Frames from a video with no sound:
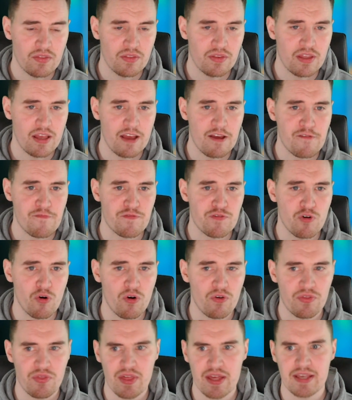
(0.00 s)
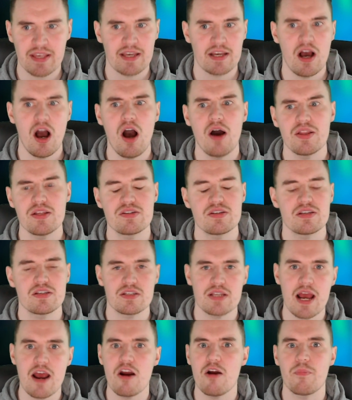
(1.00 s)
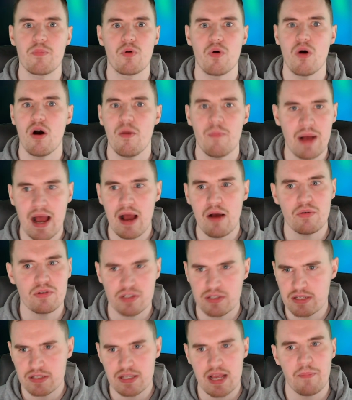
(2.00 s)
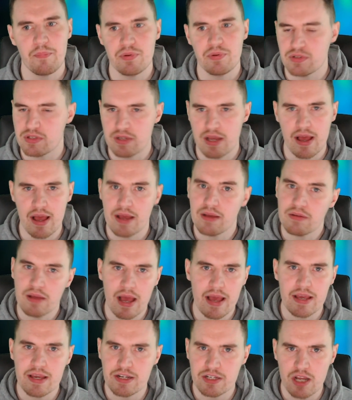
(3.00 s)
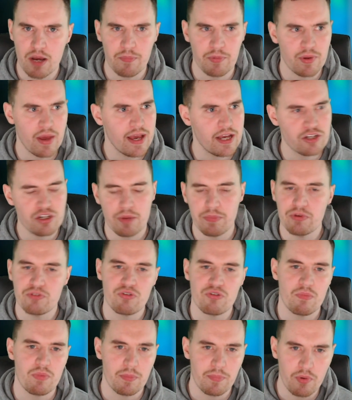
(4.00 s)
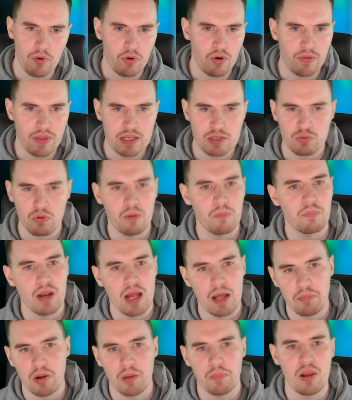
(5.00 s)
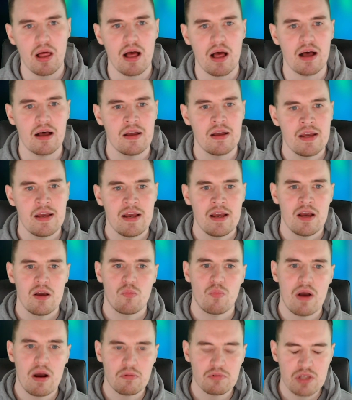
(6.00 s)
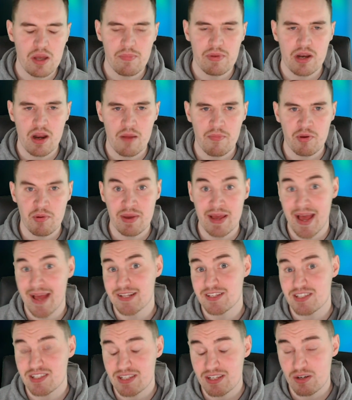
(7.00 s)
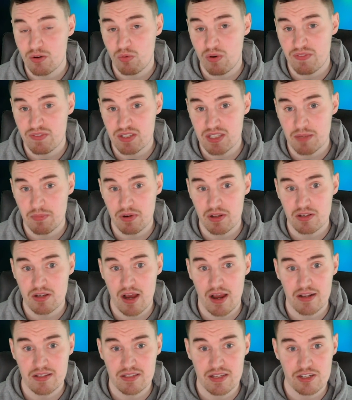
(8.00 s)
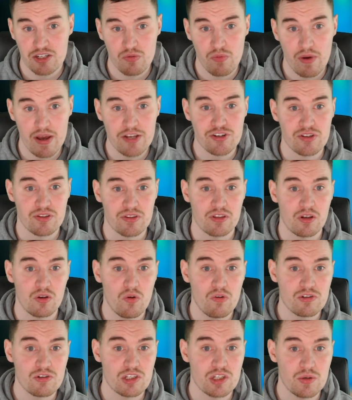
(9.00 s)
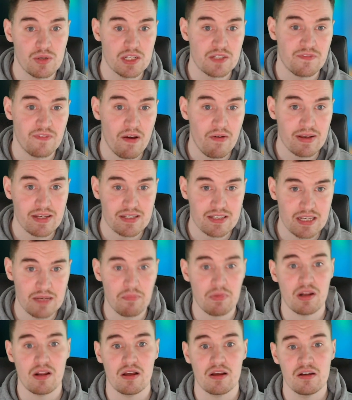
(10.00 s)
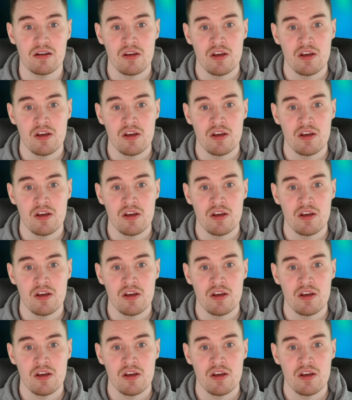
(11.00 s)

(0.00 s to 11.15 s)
if you're thinking, oh, this is terrible, how could this happen to AEW? AEW dropped the ball on this one, blah, blah, blah. Well, WWE had to deal with a similar kind of situation. The lawsuit is very similar